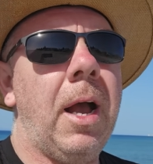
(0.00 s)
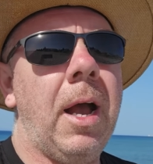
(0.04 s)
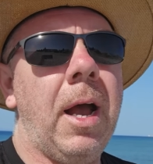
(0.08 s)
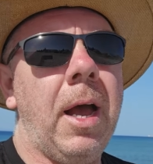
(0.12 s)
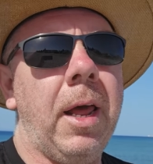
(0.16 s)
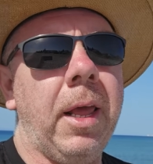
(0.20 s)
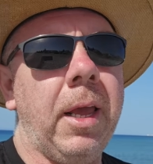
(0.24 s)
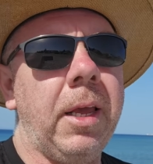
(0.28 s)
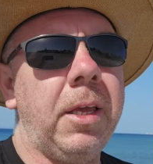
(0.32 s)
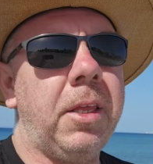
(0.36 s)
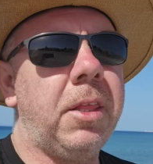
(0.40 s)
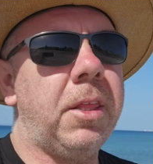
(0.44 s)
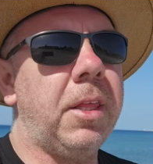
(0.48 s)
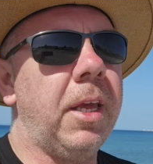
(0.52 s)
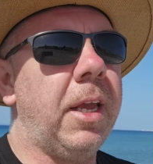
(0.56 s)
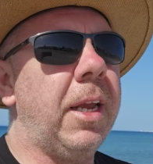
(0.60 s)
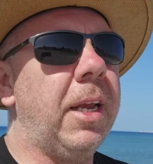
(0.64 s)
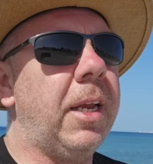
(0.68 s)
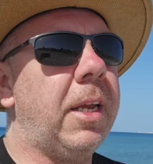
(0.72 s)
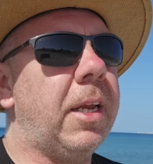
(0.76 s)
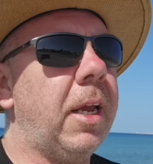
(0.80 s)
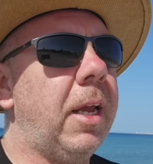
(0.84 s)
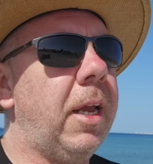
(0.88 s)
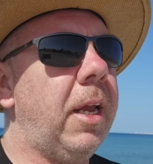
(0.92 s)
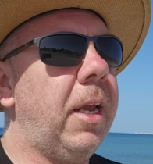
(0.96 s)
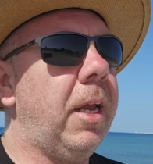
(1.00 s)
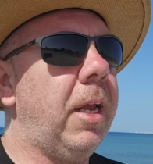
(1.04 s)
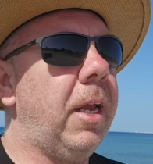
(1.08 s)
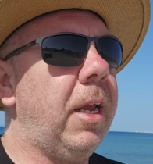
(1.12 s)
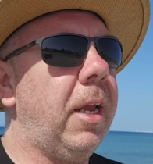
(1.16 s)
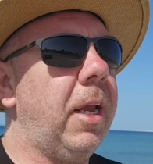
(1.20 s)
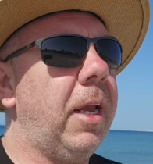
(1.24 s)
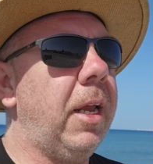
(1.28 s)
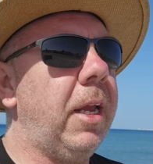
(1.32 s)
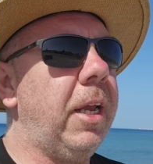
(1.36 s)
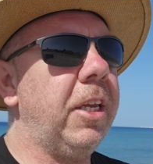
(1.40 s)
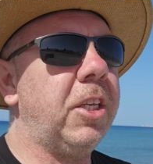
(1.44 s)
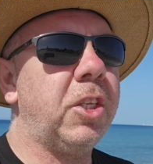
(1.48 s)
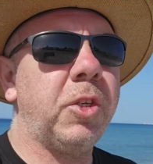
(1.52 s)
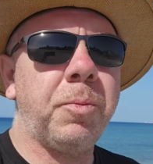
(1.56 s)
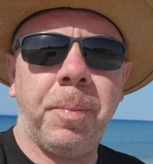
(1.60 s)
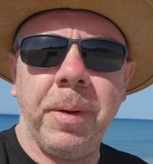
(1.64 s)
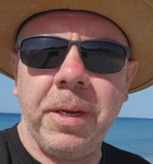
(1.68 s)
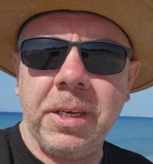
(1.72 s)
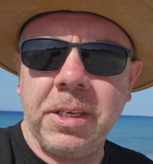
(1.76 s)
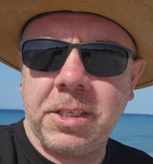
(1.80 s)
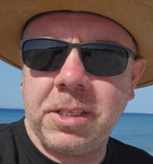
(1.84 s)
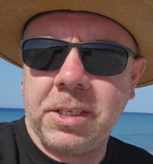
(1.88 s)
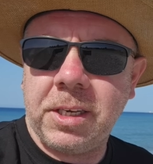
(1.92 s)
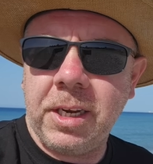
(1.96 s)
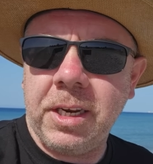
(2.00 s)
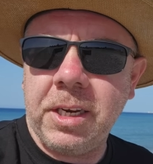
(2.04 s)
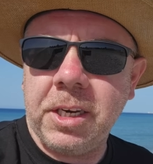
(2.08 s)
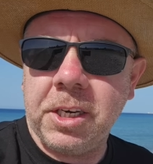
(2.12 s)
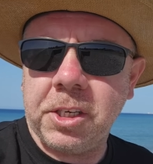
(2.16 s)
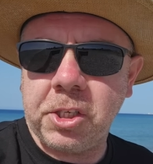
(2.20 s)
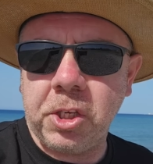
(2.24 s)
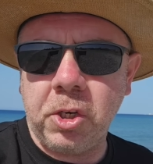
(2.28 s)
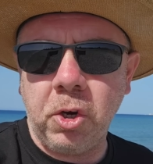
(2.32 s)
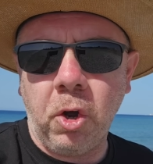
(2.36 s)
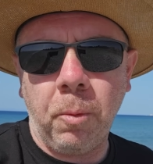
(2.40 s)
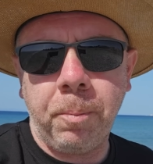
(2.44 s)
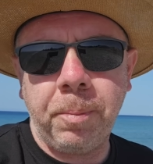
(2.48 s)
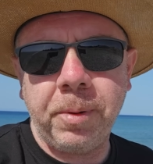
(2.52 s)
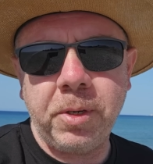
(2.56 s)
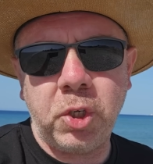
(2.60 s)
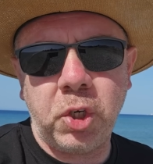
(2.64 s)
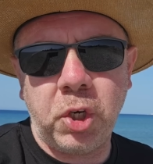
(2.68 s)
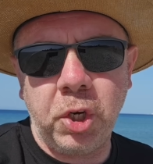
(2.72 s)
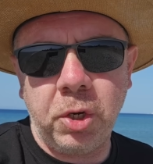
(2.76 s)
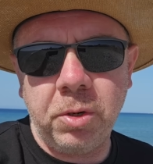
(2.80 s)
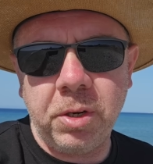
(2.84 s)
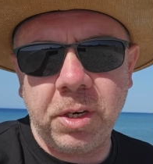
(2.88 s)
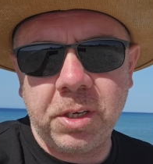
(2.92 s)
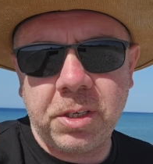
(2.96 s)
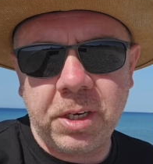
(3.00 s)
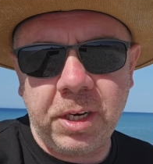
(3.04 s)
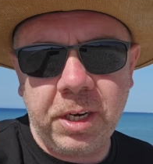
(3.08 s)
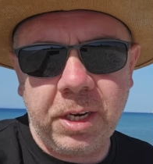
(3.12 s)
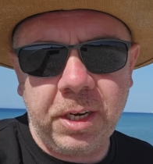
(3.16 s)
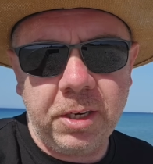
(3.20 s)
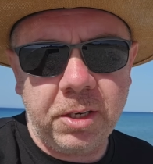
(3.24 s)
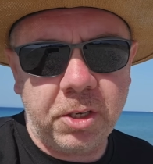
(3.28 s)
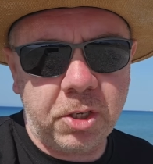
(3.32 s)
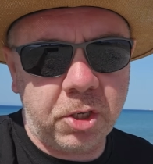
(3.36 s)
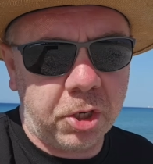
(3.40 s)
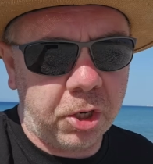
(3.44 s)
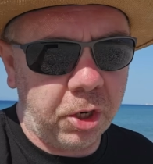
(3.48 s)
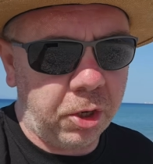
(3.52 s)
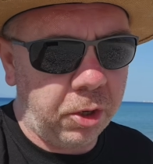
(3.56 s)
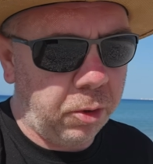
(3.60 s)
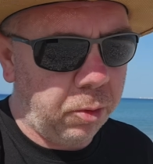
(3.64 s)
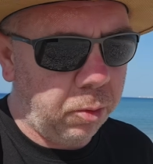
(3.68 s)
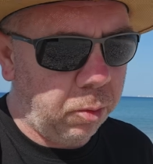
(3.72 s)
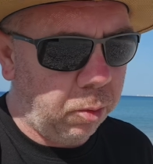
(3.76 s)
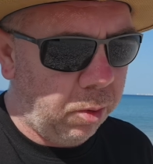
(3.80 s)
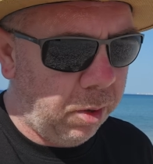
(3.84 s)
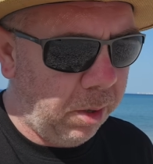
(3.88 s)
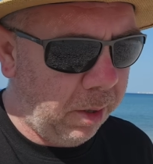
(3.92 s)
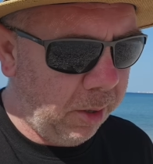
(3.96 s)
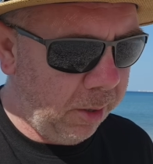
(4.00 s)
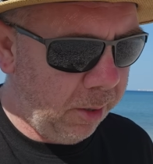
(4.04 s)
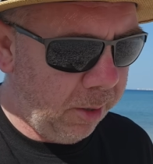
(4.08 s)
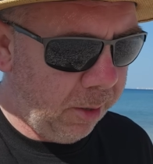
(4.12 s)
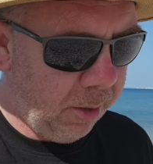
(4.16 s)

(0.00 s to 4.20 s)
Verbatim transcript: And I think it's been seen as an opportunity to